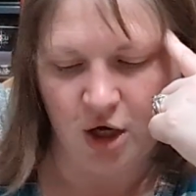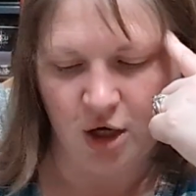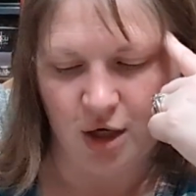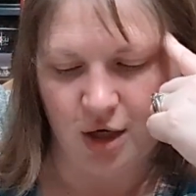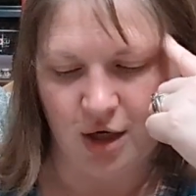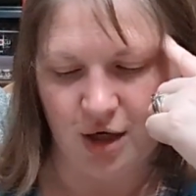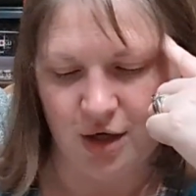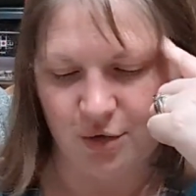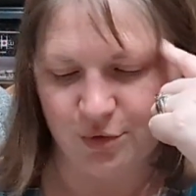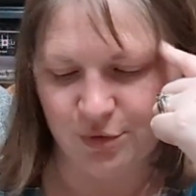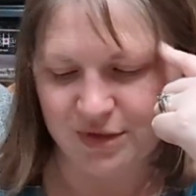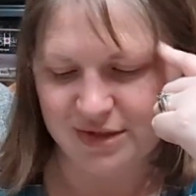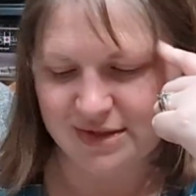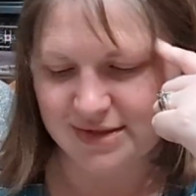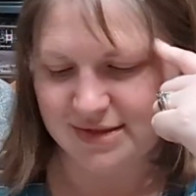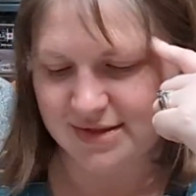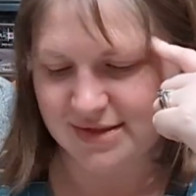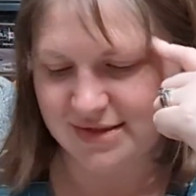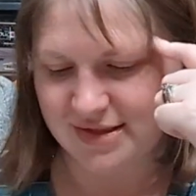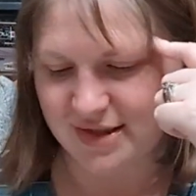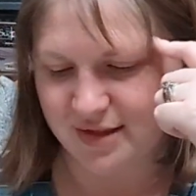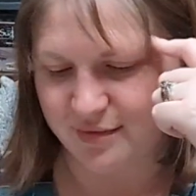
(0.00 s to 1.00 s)
On a
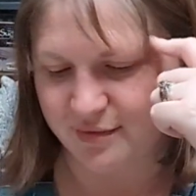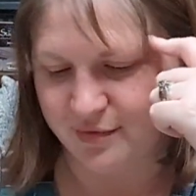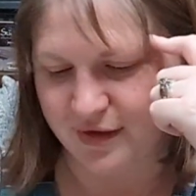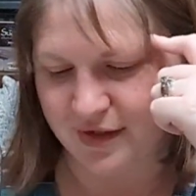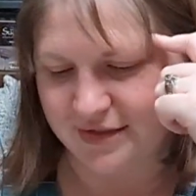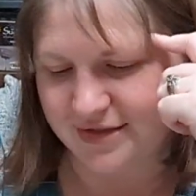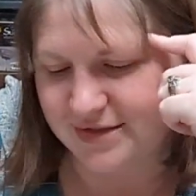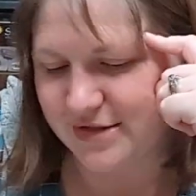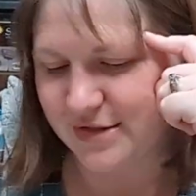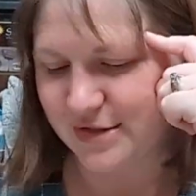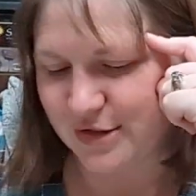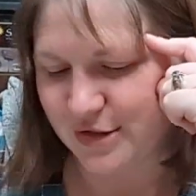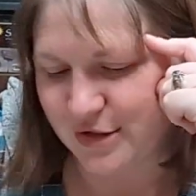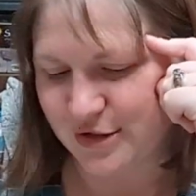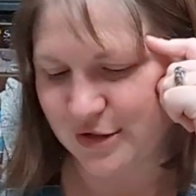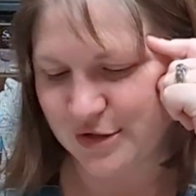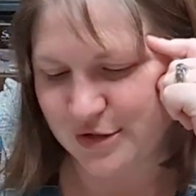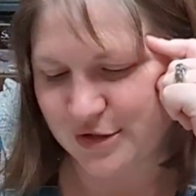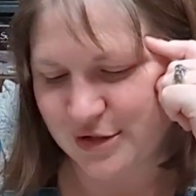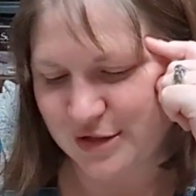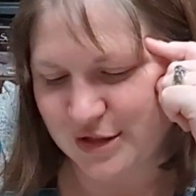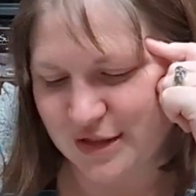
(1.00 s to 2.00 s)
recent subway
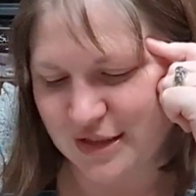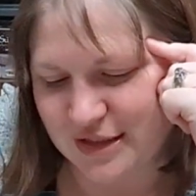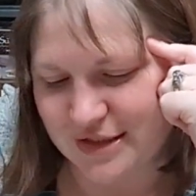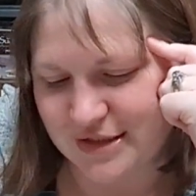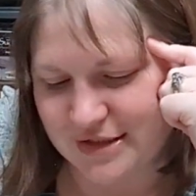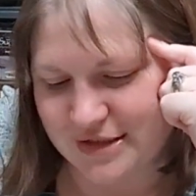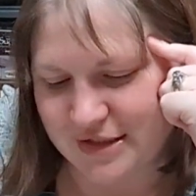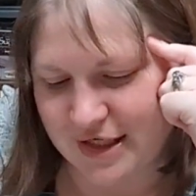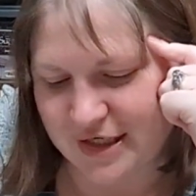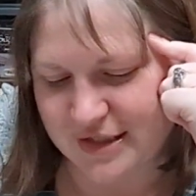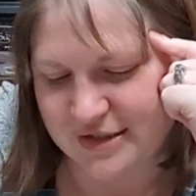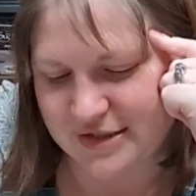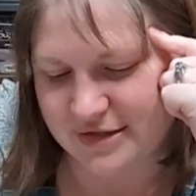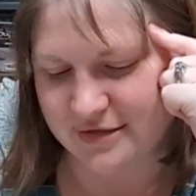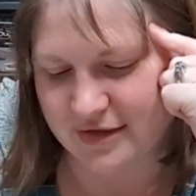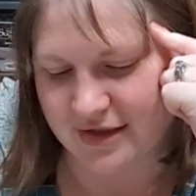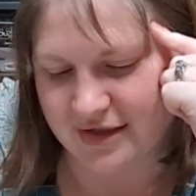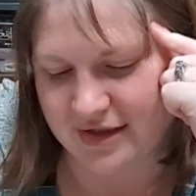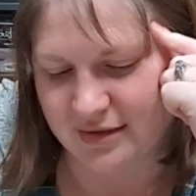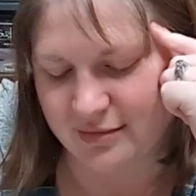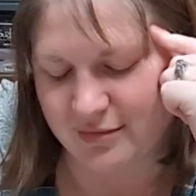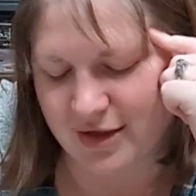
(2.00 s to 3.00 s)
excursion, Dr.
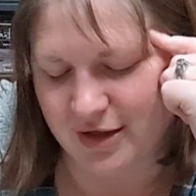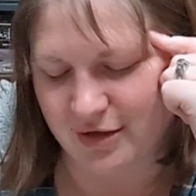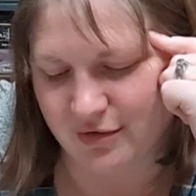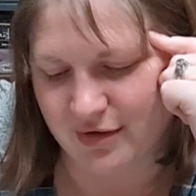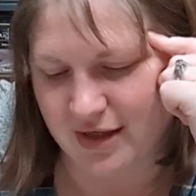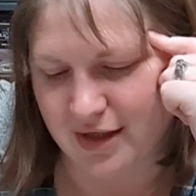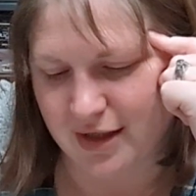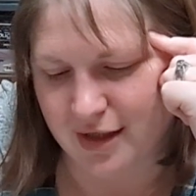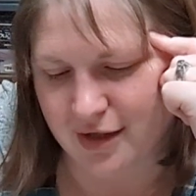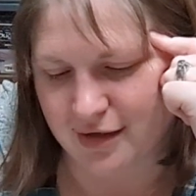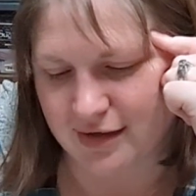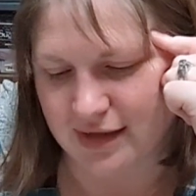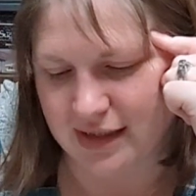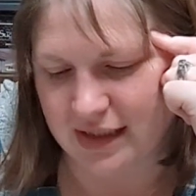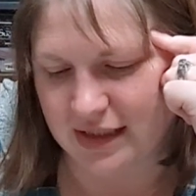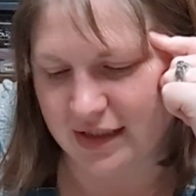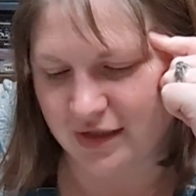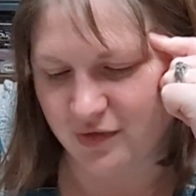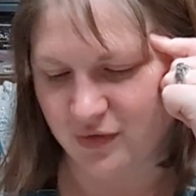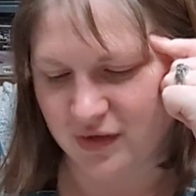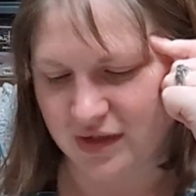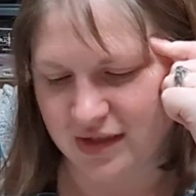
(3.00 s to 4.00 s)
Lucky met a red-haired
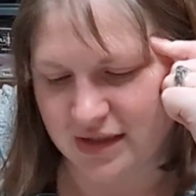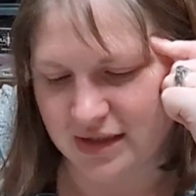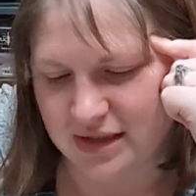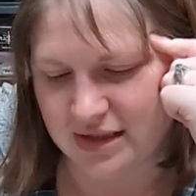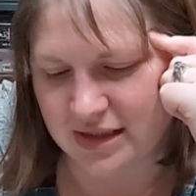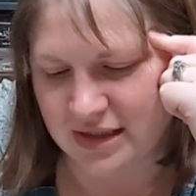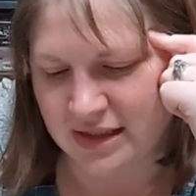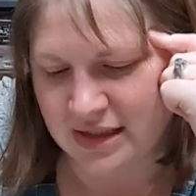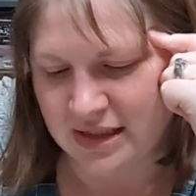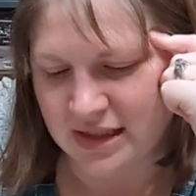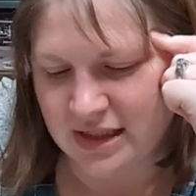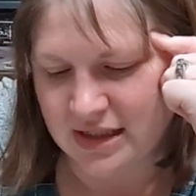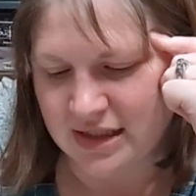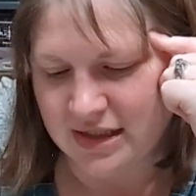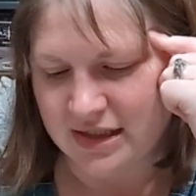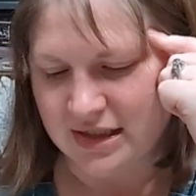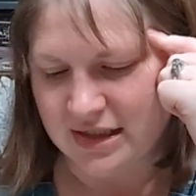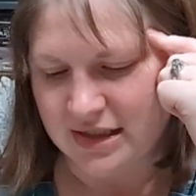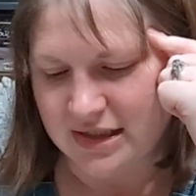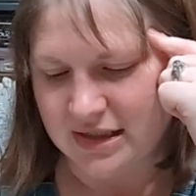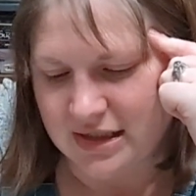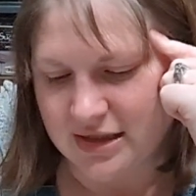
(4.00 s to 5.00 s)
lady with an
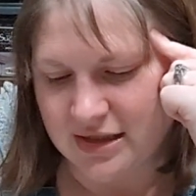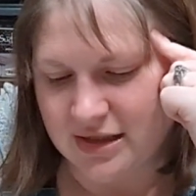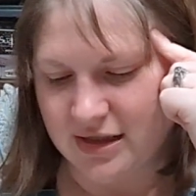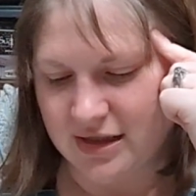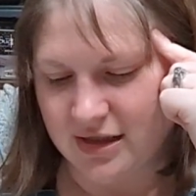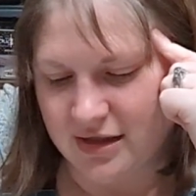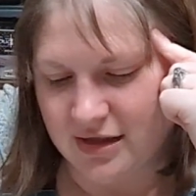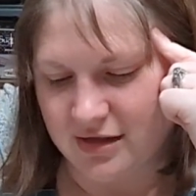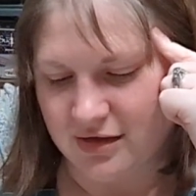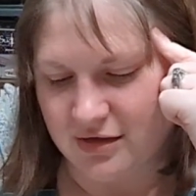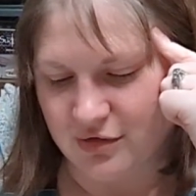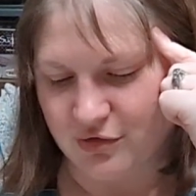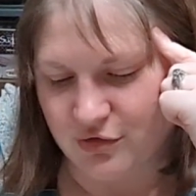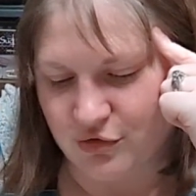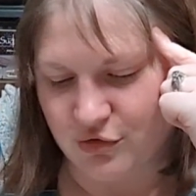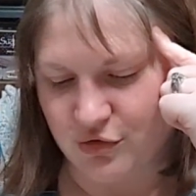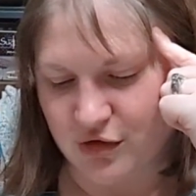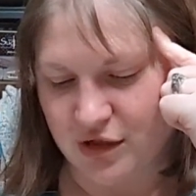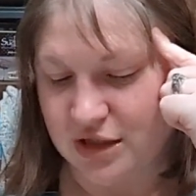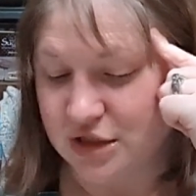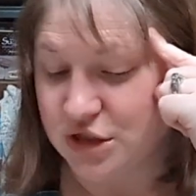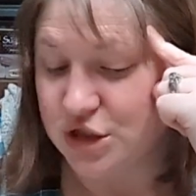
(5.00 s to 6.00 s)

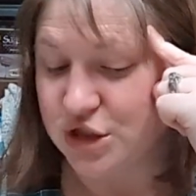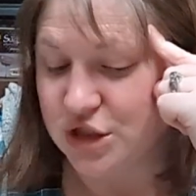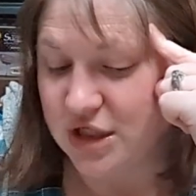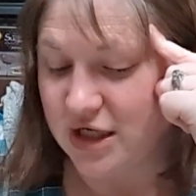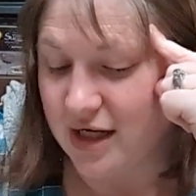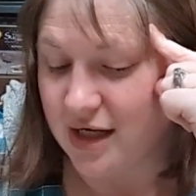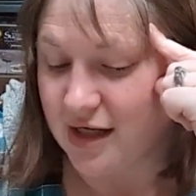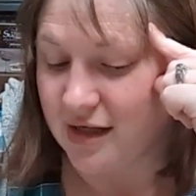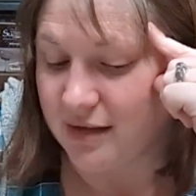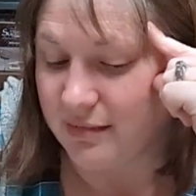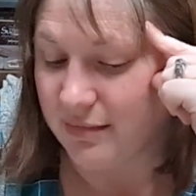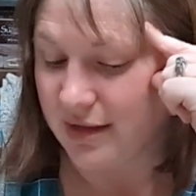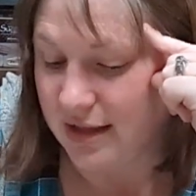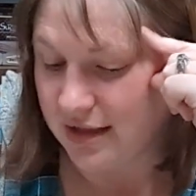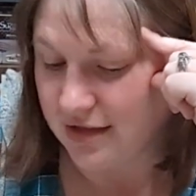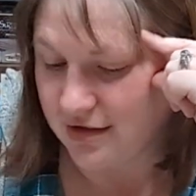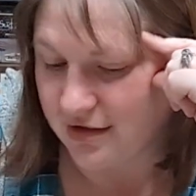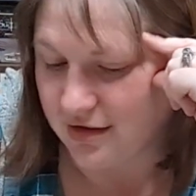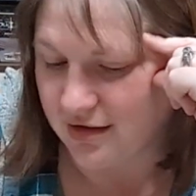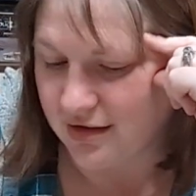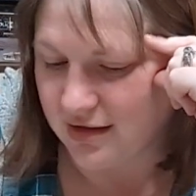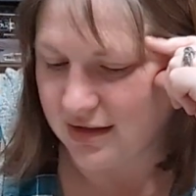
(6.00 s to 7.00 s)
ingratiating
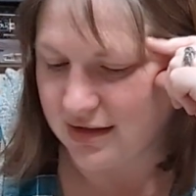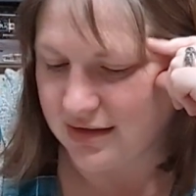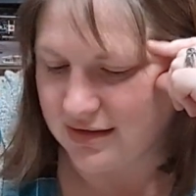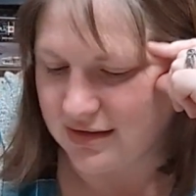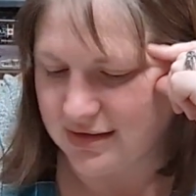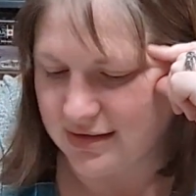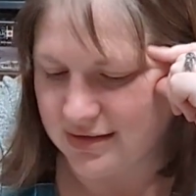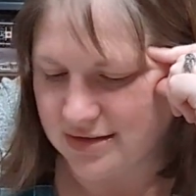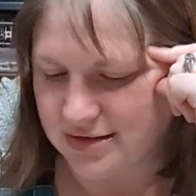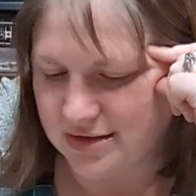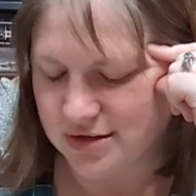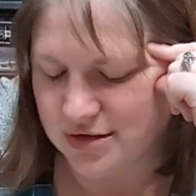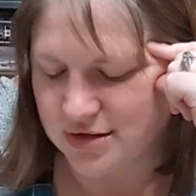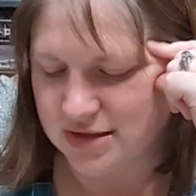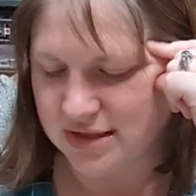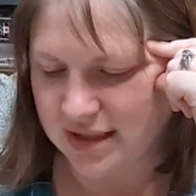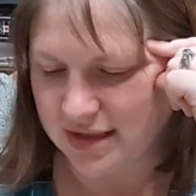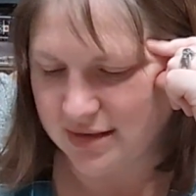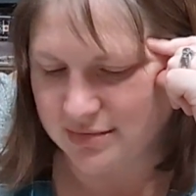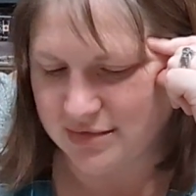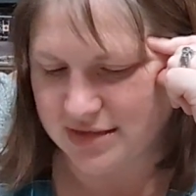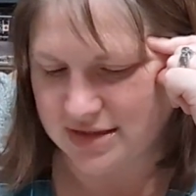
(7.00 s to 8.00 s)
manner in the
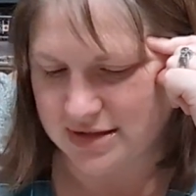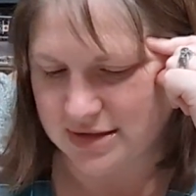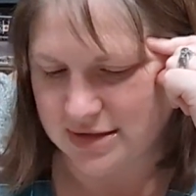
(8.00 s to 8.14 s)
entertainment